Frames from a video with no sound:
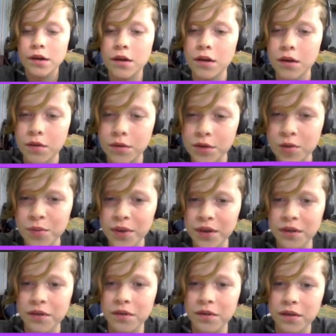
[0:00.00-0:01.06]
I was
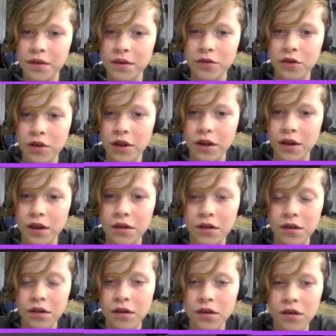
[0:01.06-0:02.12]
hoping for like
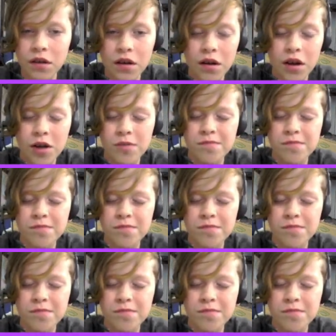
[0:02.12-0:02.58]
a